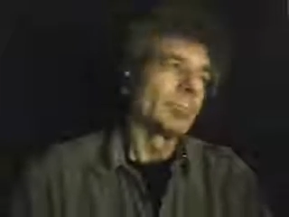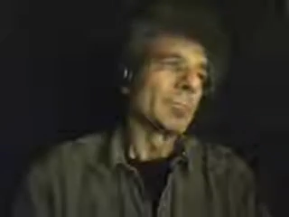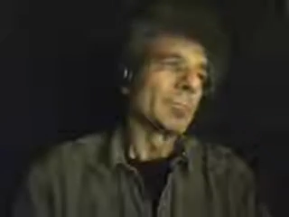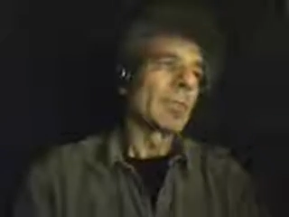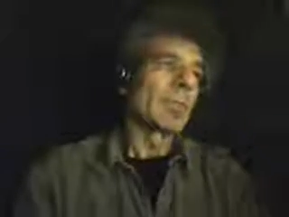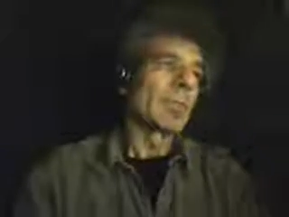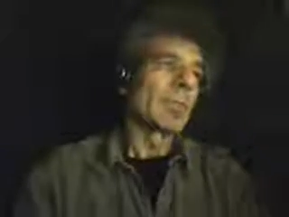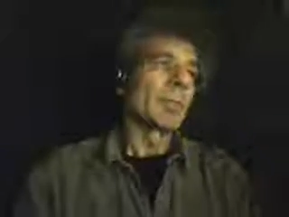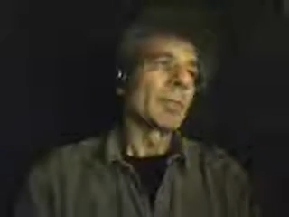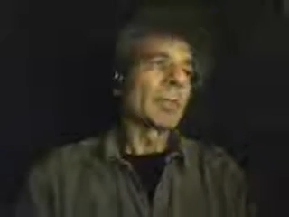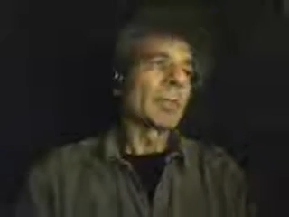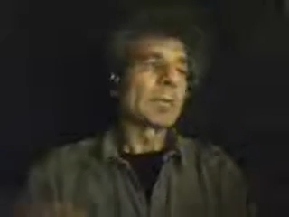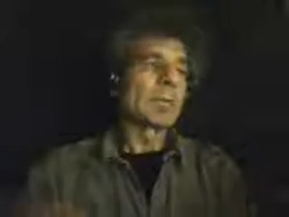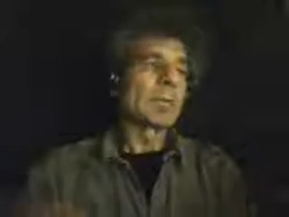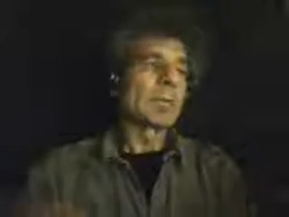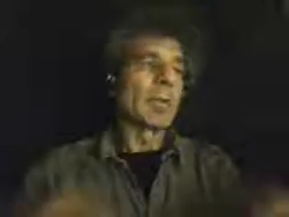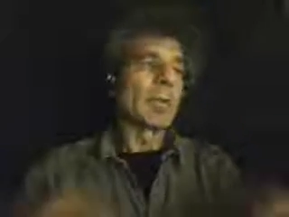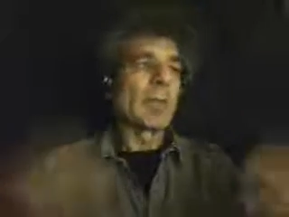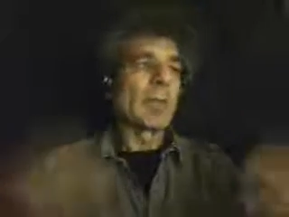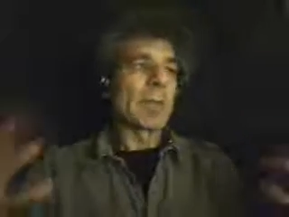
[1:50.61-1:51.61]
That amongst
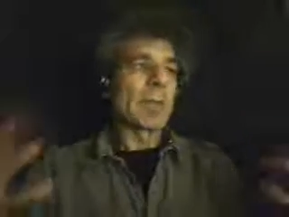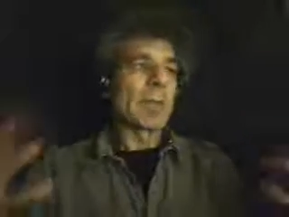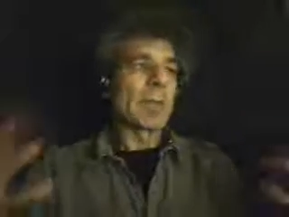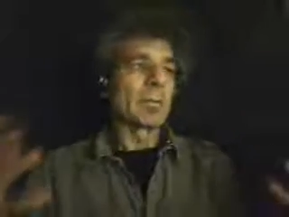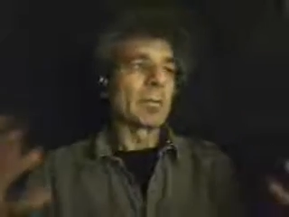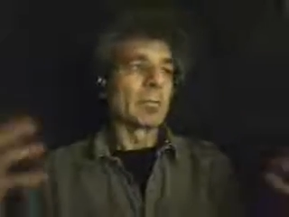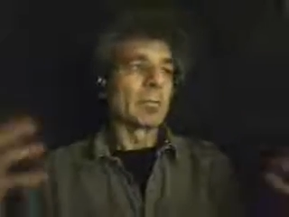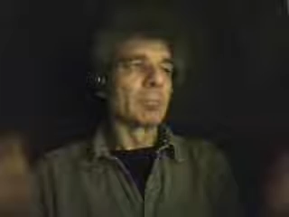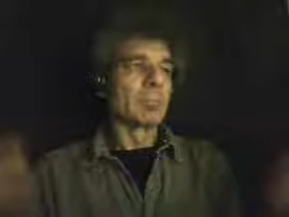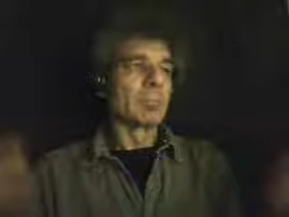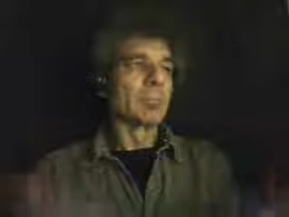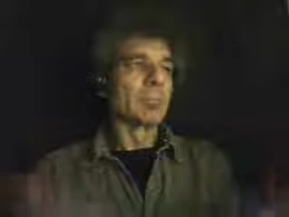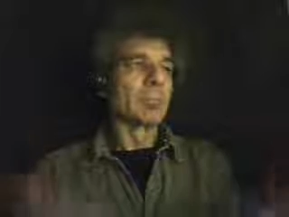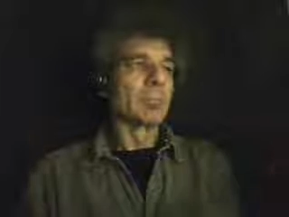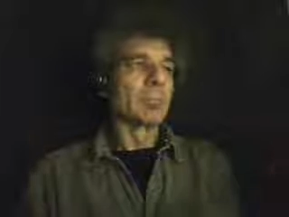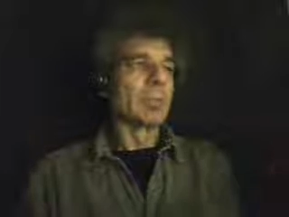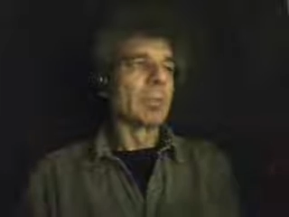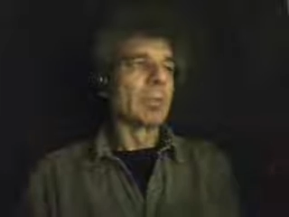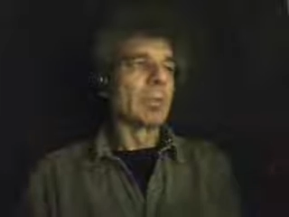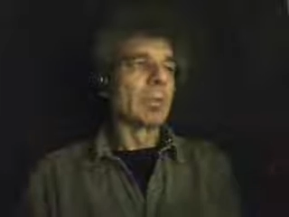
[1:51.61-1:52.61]
all that,
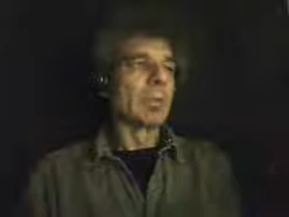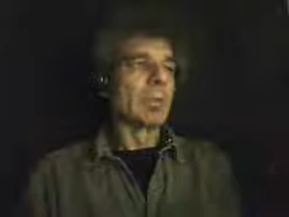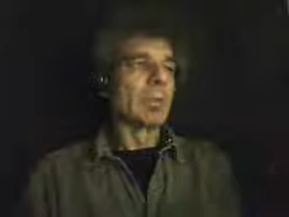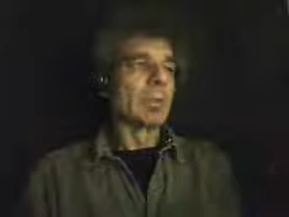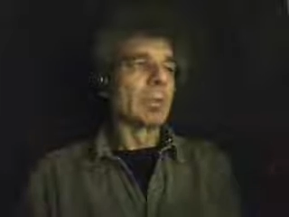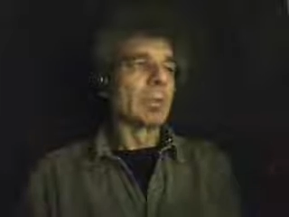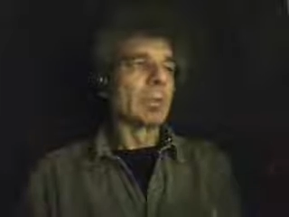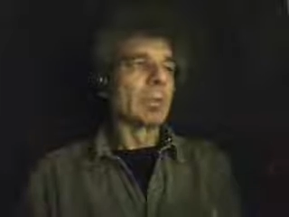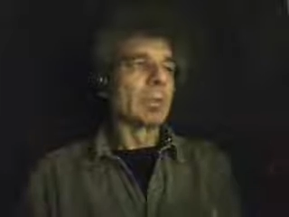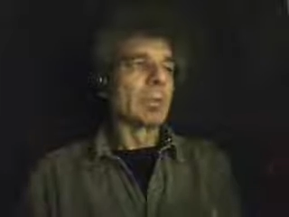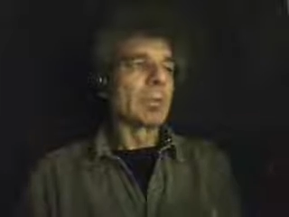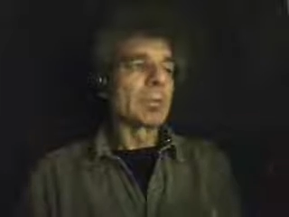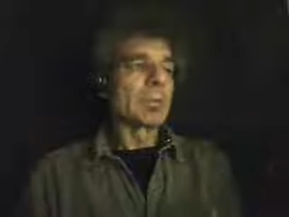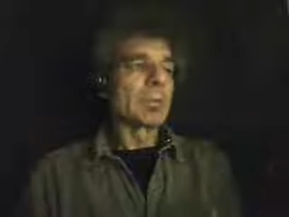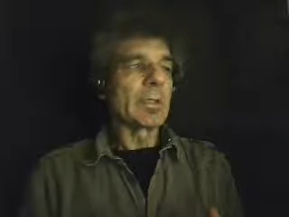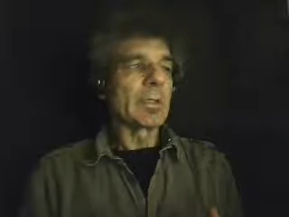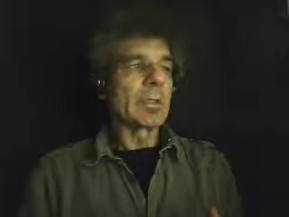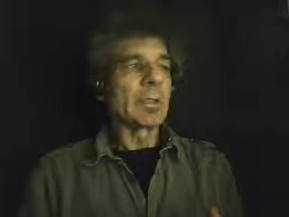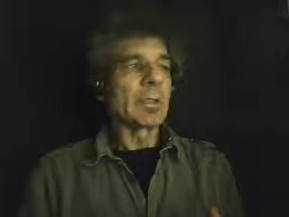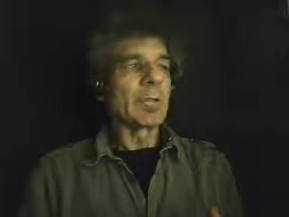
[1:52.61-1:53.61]
they're
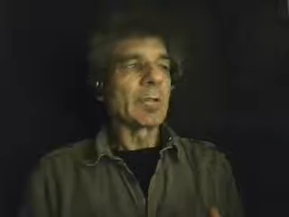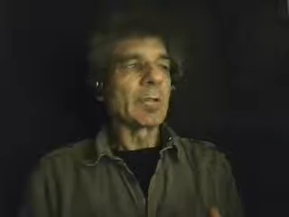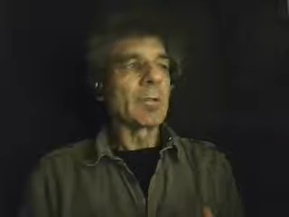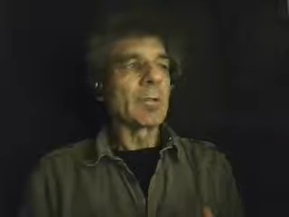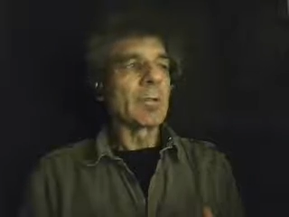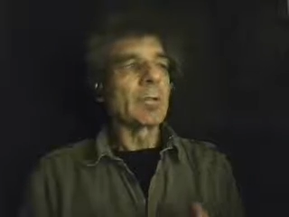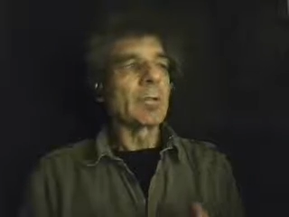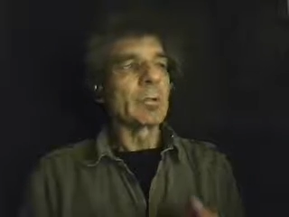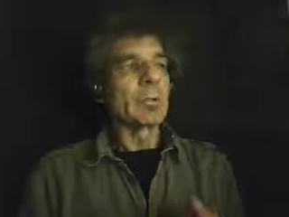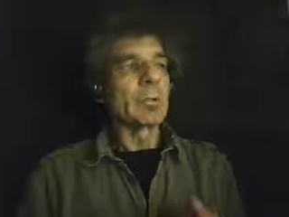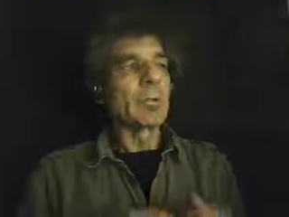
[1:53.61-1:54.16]
saying that